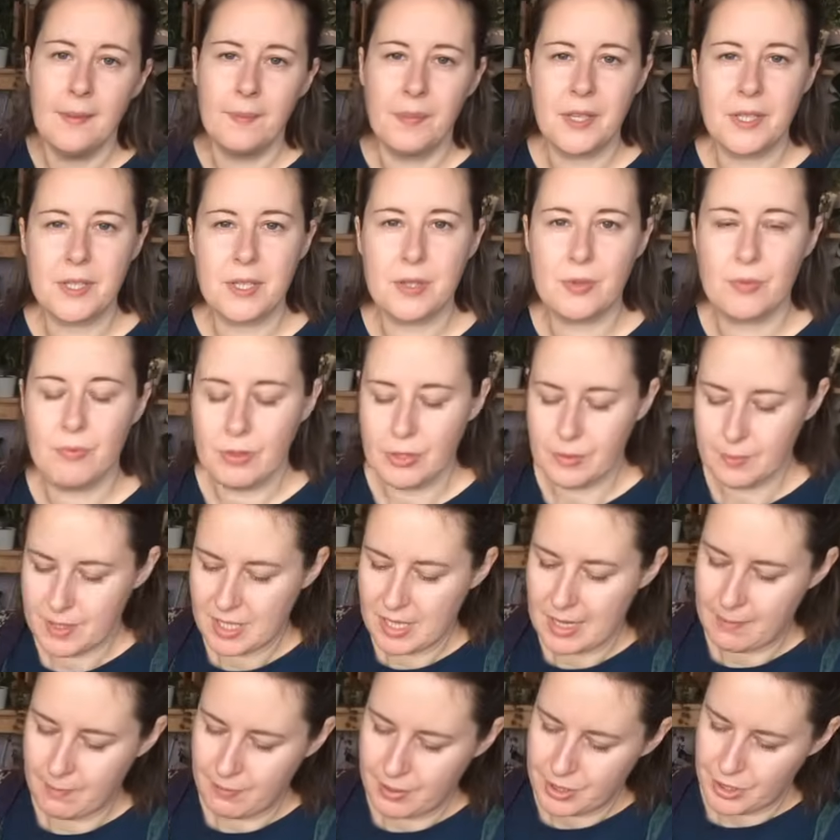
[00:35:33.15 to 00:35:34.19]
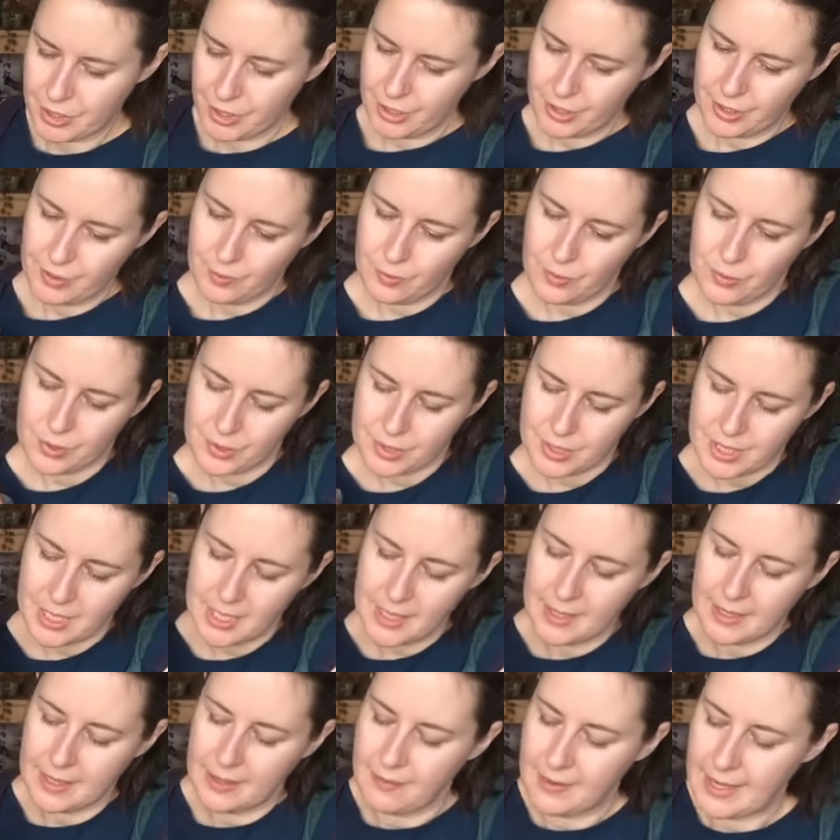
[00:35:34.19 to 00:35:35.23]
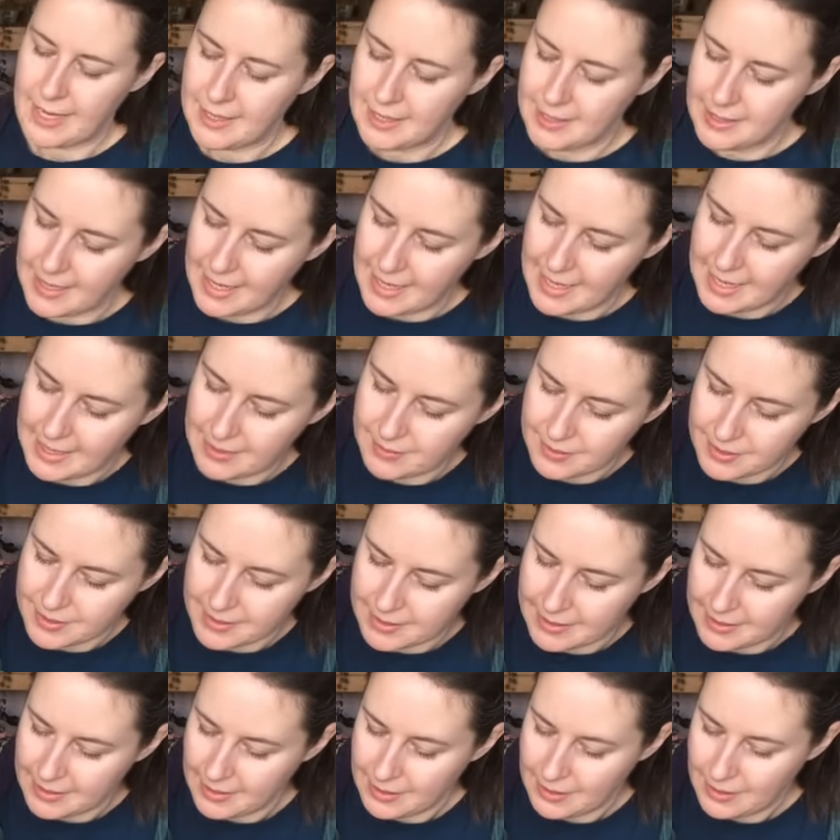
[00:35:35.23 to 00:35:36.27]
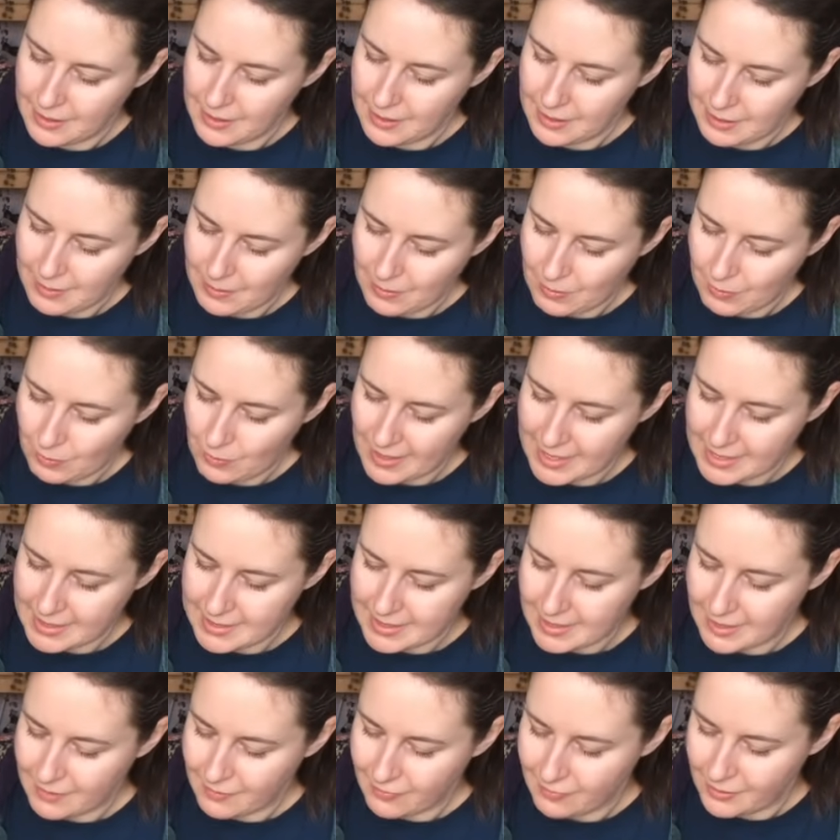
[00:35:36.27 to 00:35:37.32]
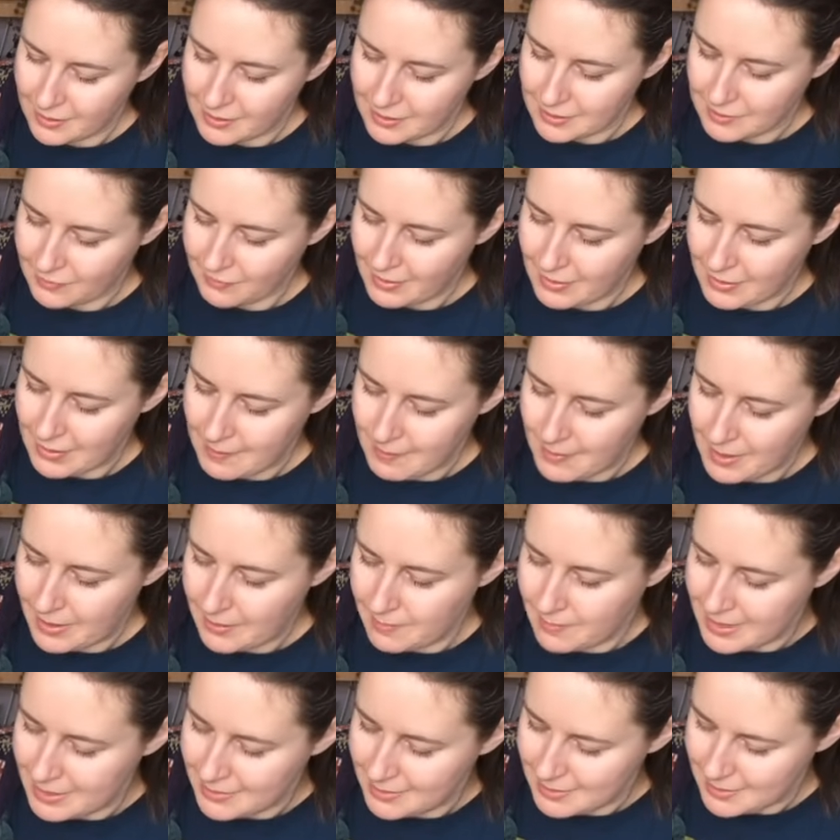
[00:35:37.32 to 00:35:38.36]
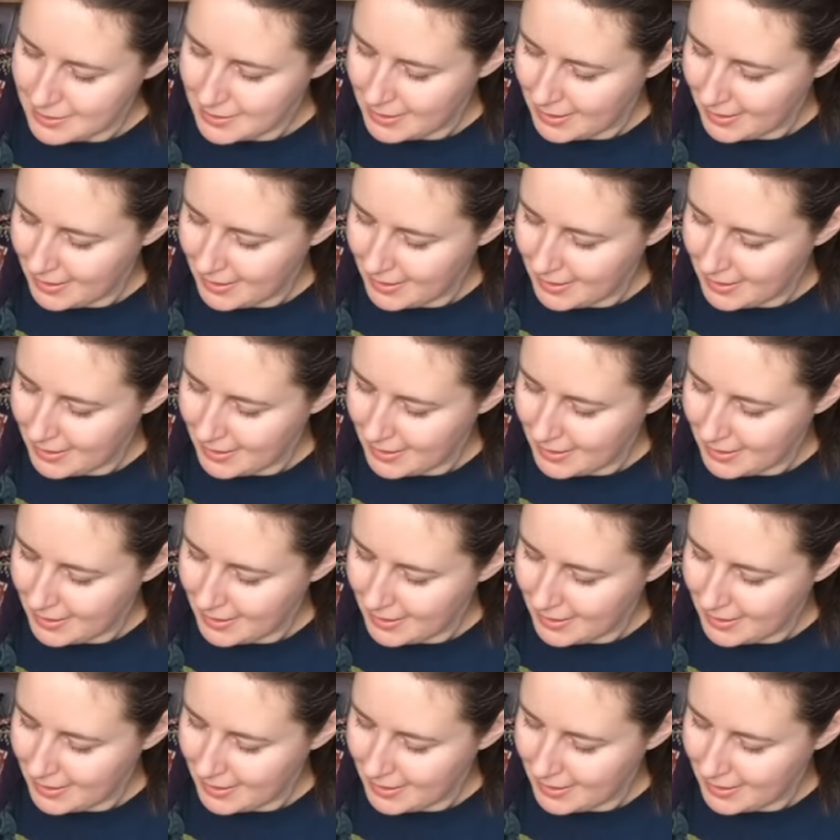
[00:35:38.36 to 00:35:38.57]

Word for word: This is room temperature water that I've had in the house, waiting for this very moment.